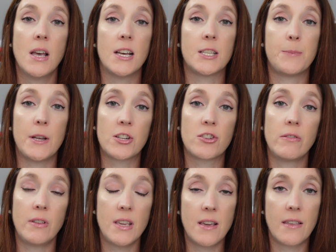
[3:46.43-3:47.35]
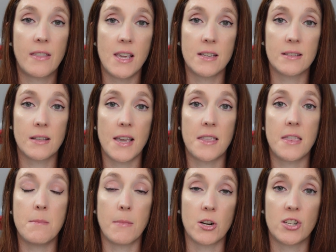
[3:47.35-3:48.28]
especially things like
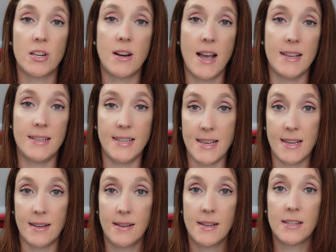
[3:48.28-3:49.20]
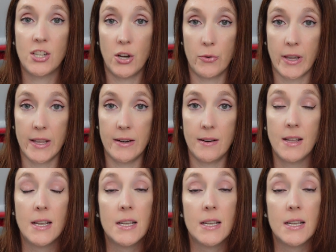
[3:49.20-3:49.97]
the merchant ID token.